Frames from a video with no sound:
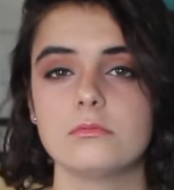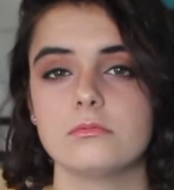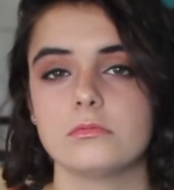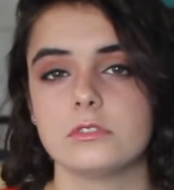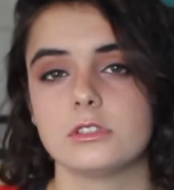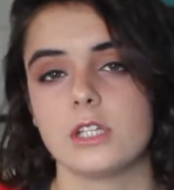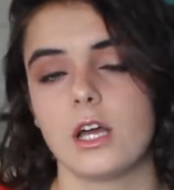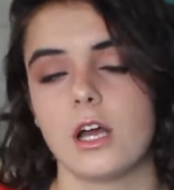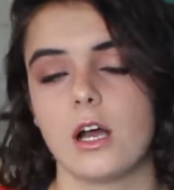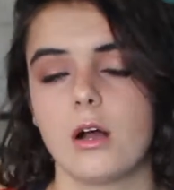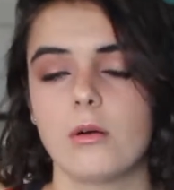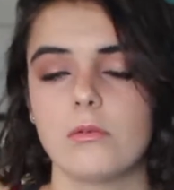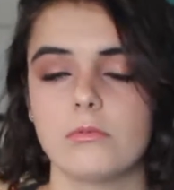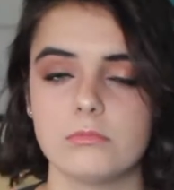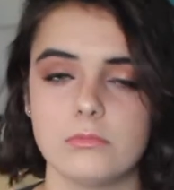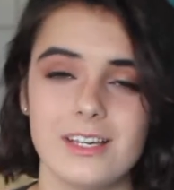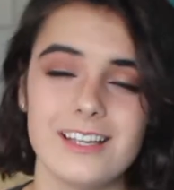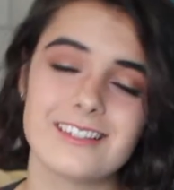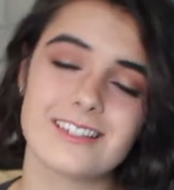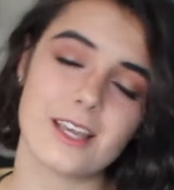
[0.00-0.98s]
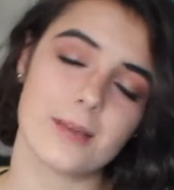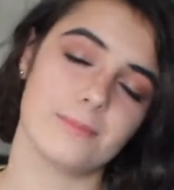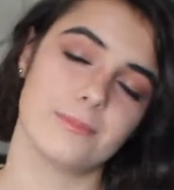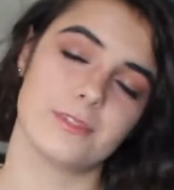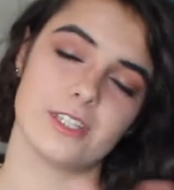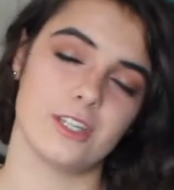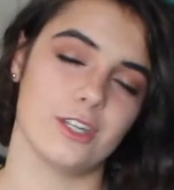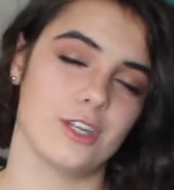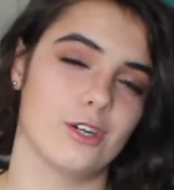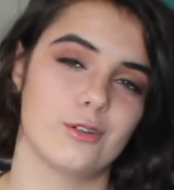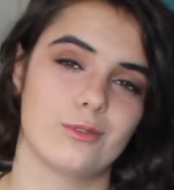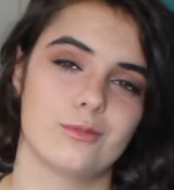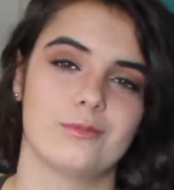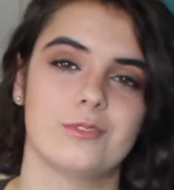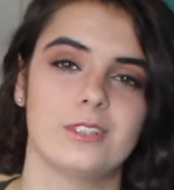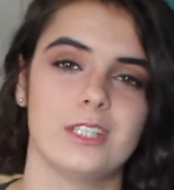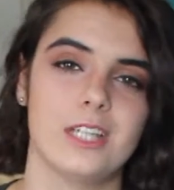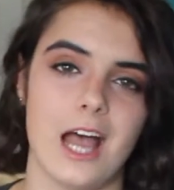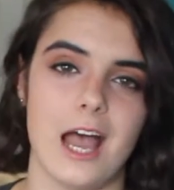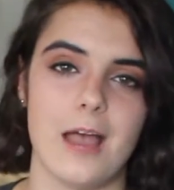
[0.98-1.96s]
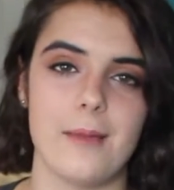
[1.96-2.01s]
So, it's up to you.
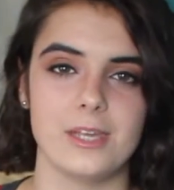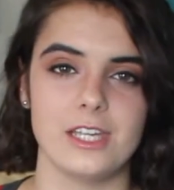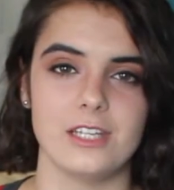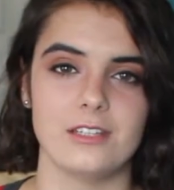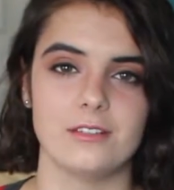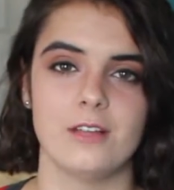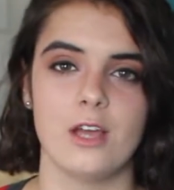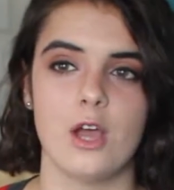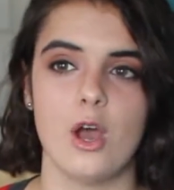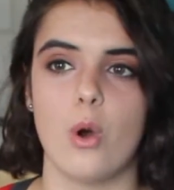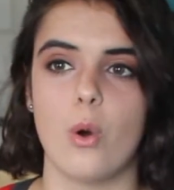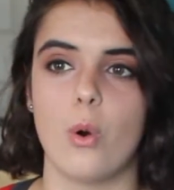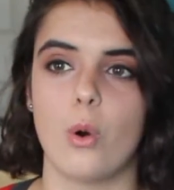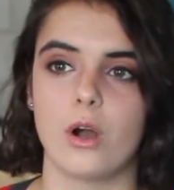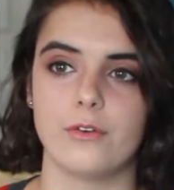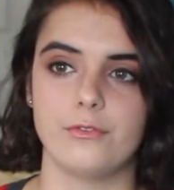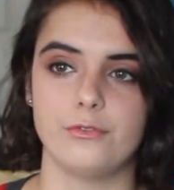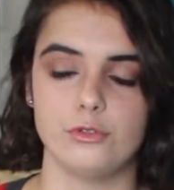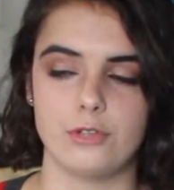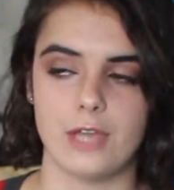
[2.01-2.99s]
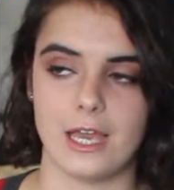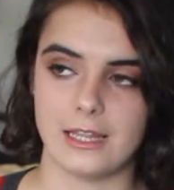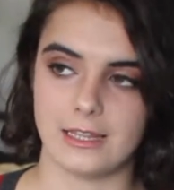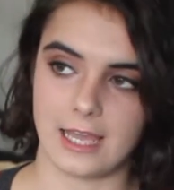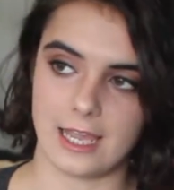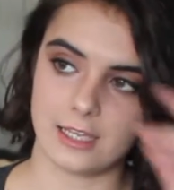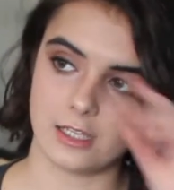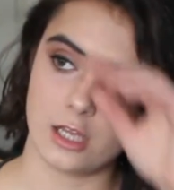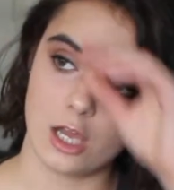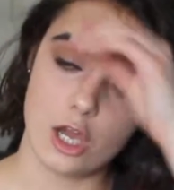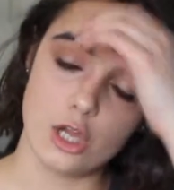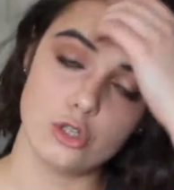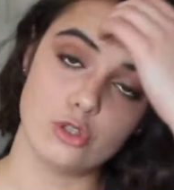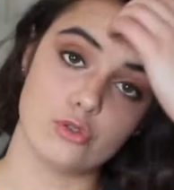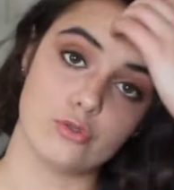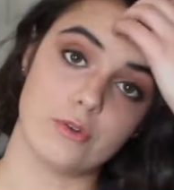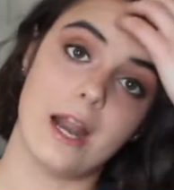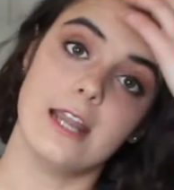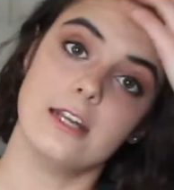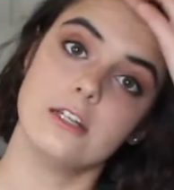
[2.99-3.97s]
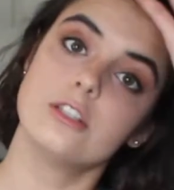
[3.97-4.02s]
I mean, or if you get like
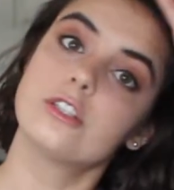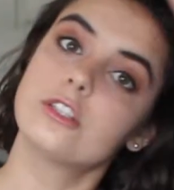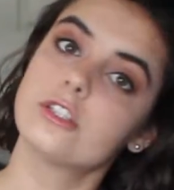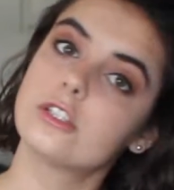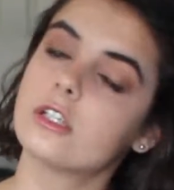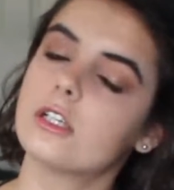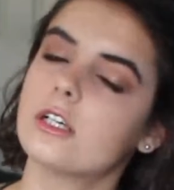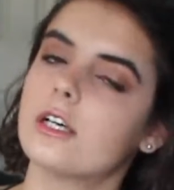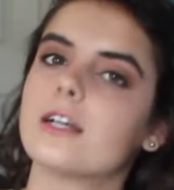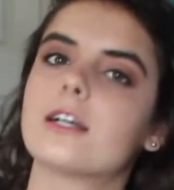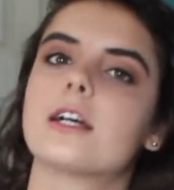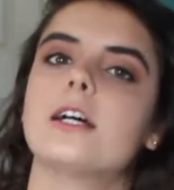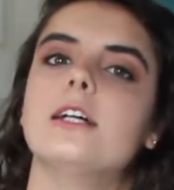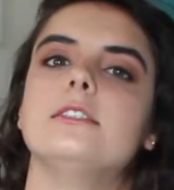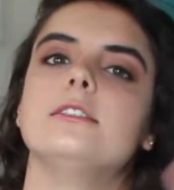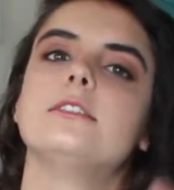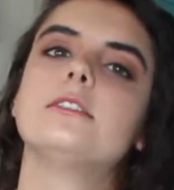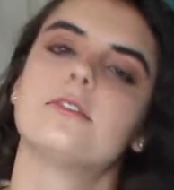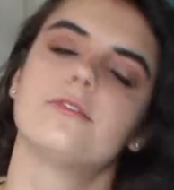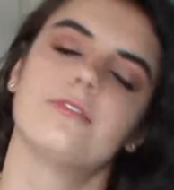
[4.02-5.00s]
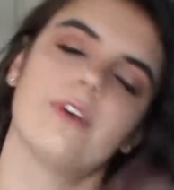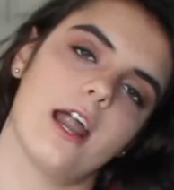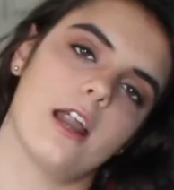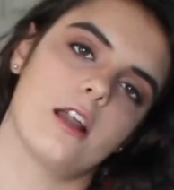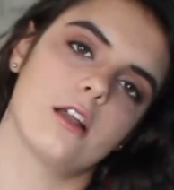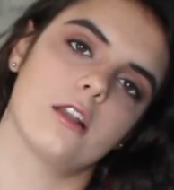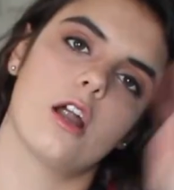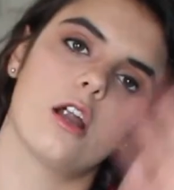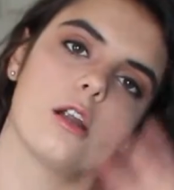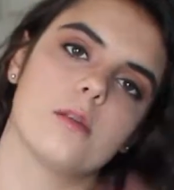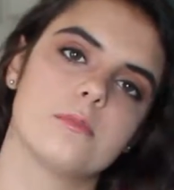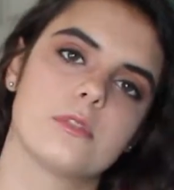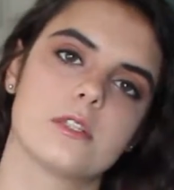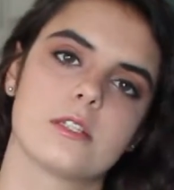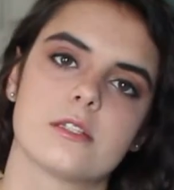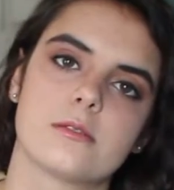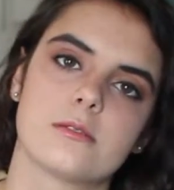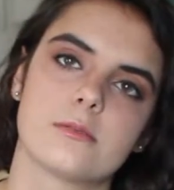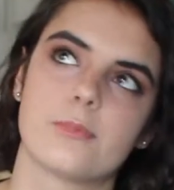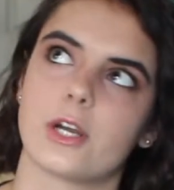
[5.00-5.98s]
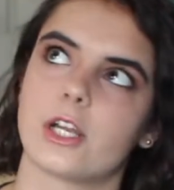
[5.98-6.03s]
drenched because the fire alarms,
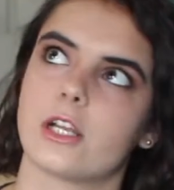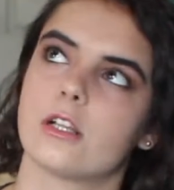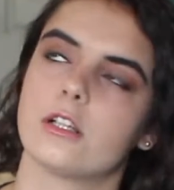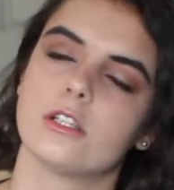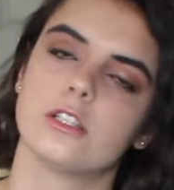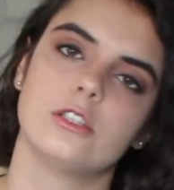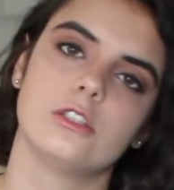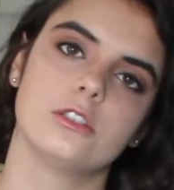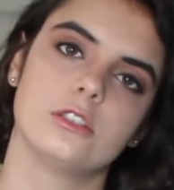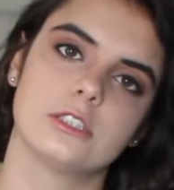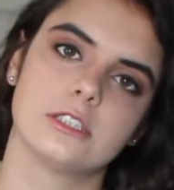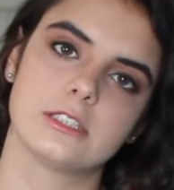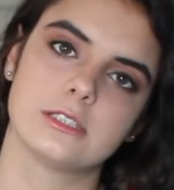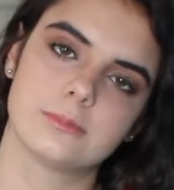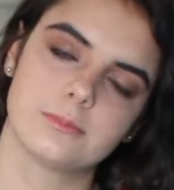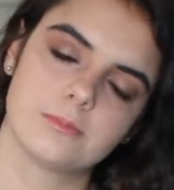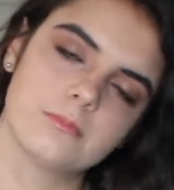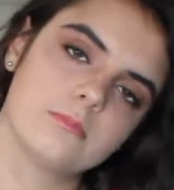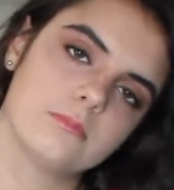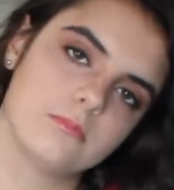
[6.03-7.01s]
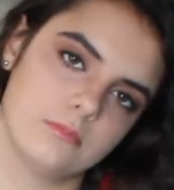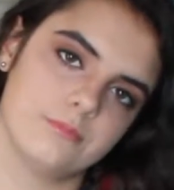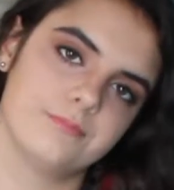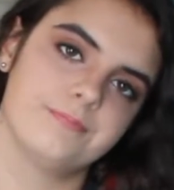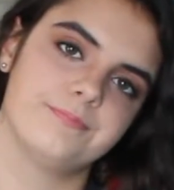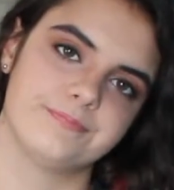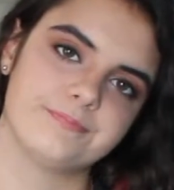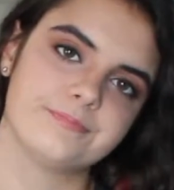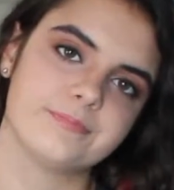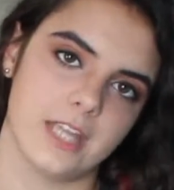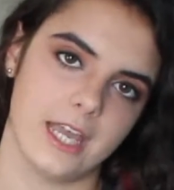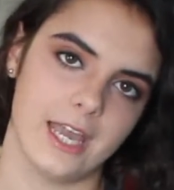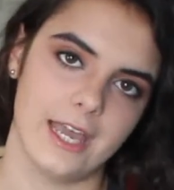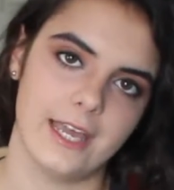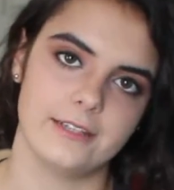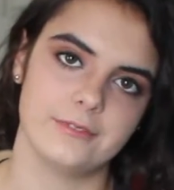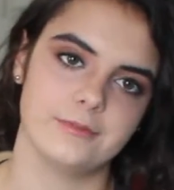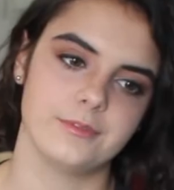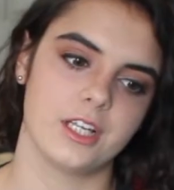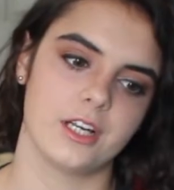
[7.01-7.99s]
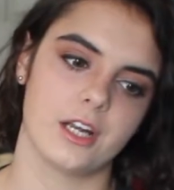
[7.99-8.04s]
sprinklers, and
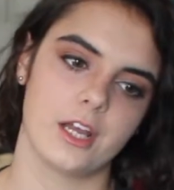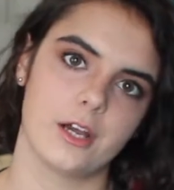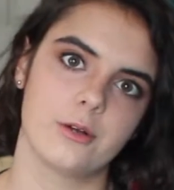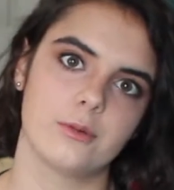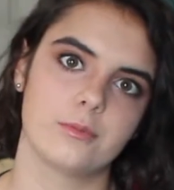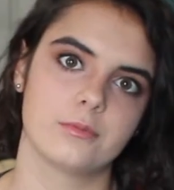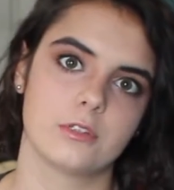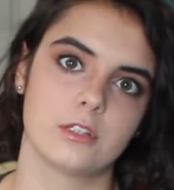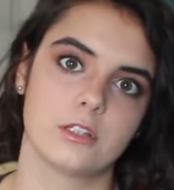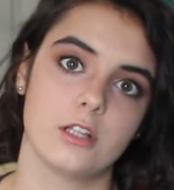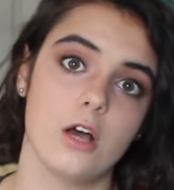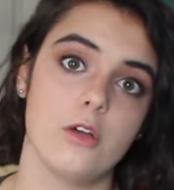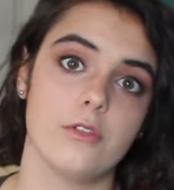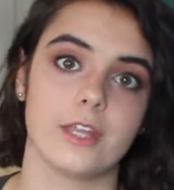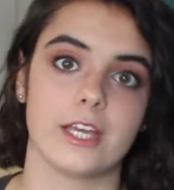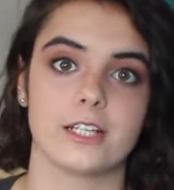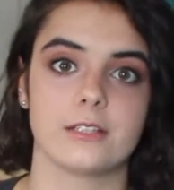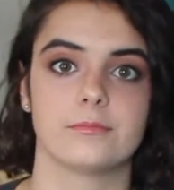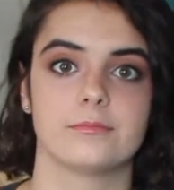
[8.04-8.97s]
you know, clothing.